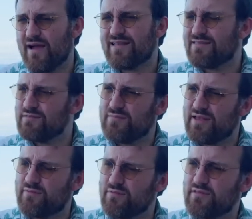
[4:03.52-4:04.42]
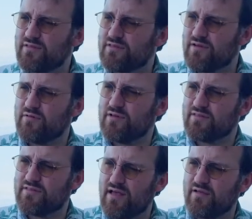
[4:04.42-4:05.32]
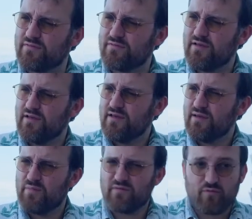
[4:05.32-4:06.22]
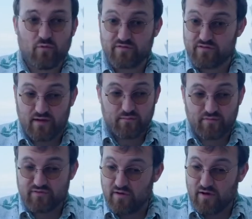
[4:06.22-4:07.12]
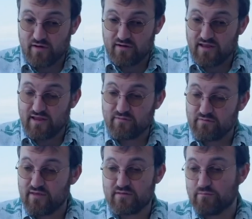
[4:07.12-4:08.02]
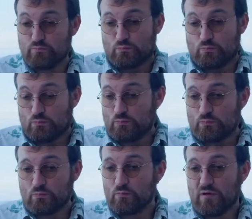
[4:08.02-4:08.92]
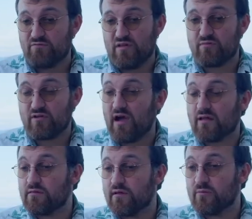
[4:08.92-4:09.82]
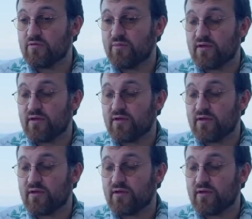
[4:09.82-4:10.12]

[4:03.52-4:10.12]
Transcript: rights embedded within the token itself. But for some bizarre and alien reason, we've never gotten there with